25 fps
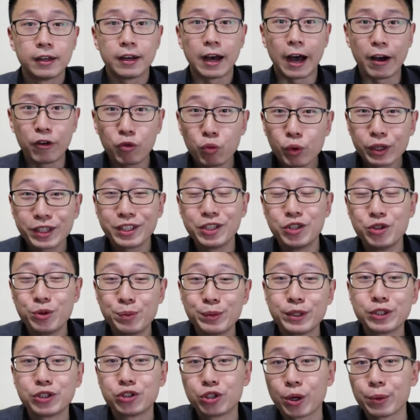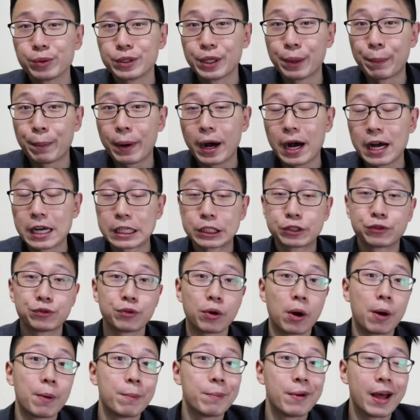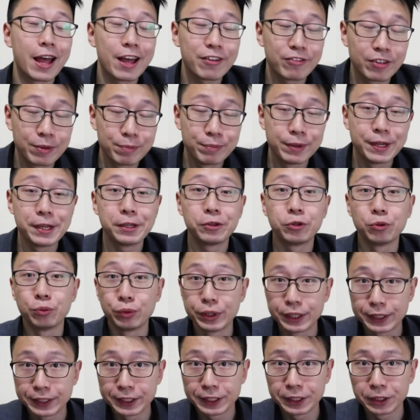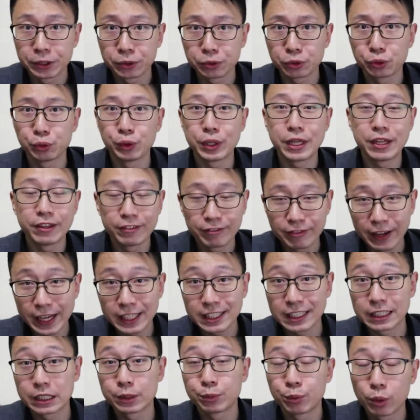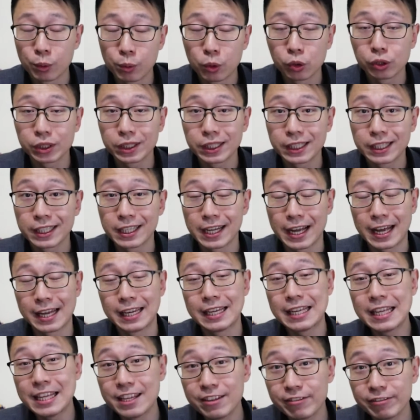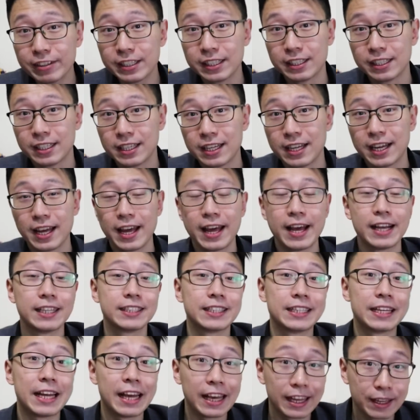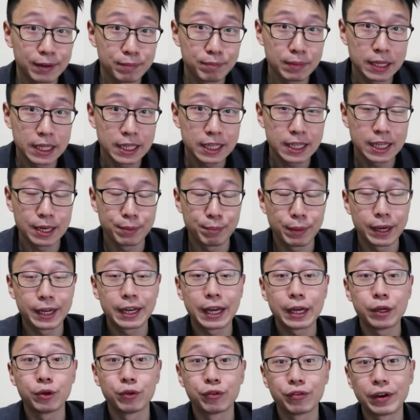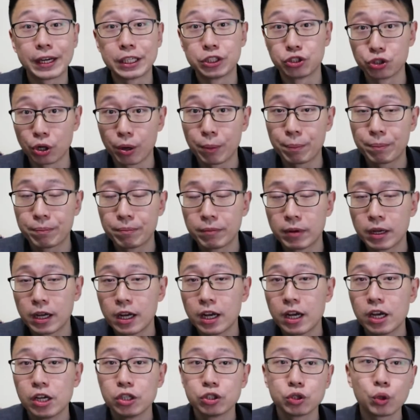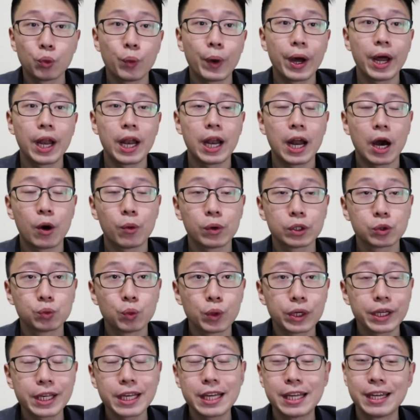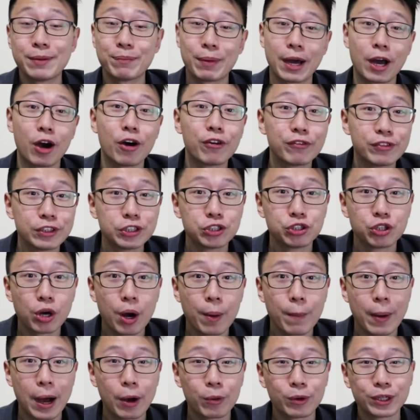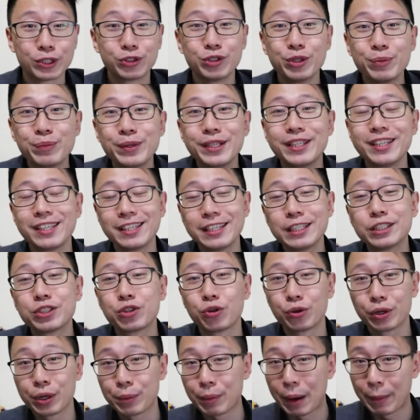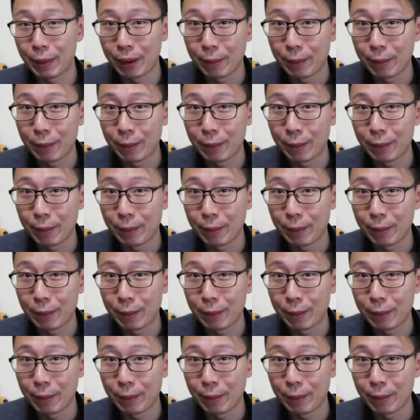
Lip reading: I've worked in numerous jobs in the past, from F&B to retail to events as a promoter and even as an admin in my 9-to-5 job. So when I was working in my office job, I was repeatedly scolded by